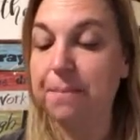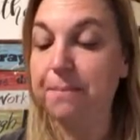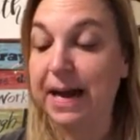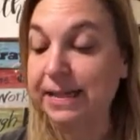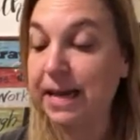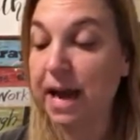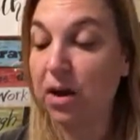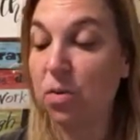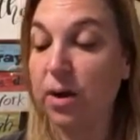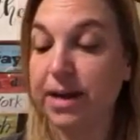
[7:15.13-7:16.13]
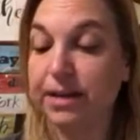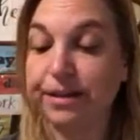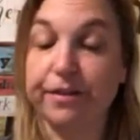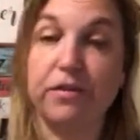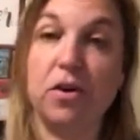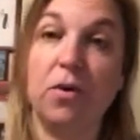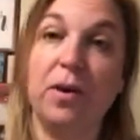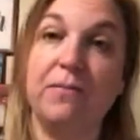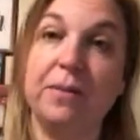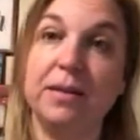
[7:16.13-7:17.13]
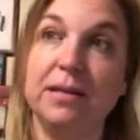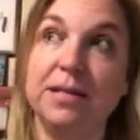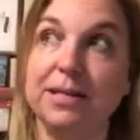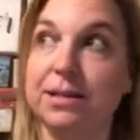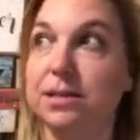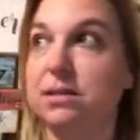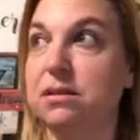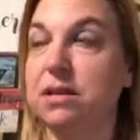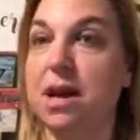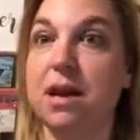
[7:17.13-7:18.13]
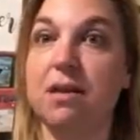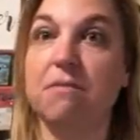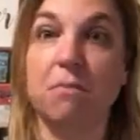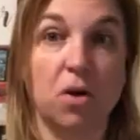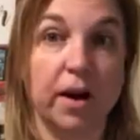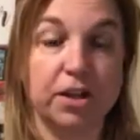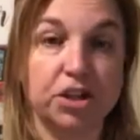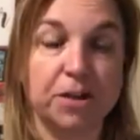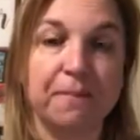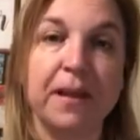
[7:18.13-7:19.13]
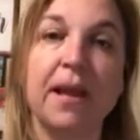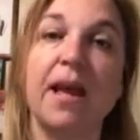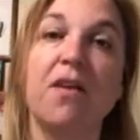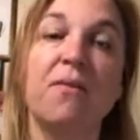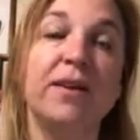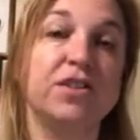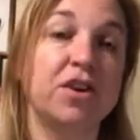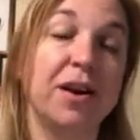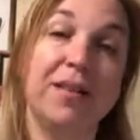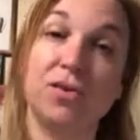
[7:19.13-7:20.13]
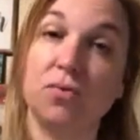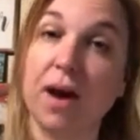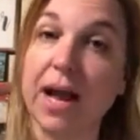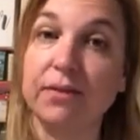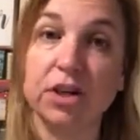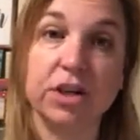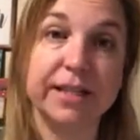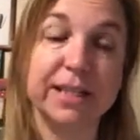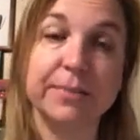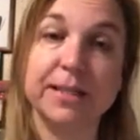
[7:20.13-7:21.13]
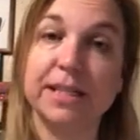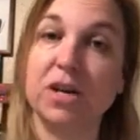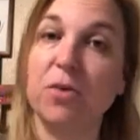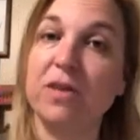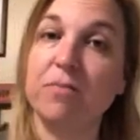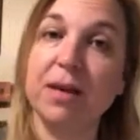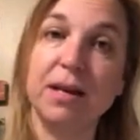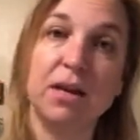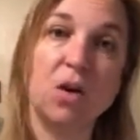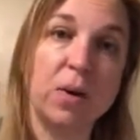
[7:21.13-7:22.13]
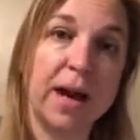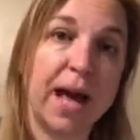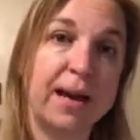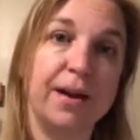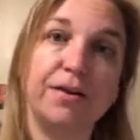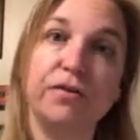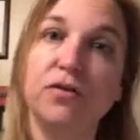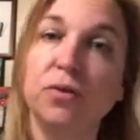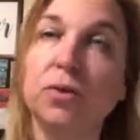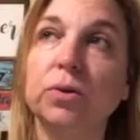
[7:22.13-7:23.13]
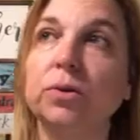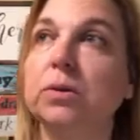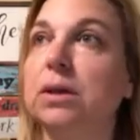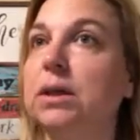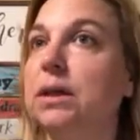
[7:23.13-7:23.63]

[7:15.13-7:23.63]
my takeaway so far, this is the end of March, and we started this right after Christmas, so we've been going at it a full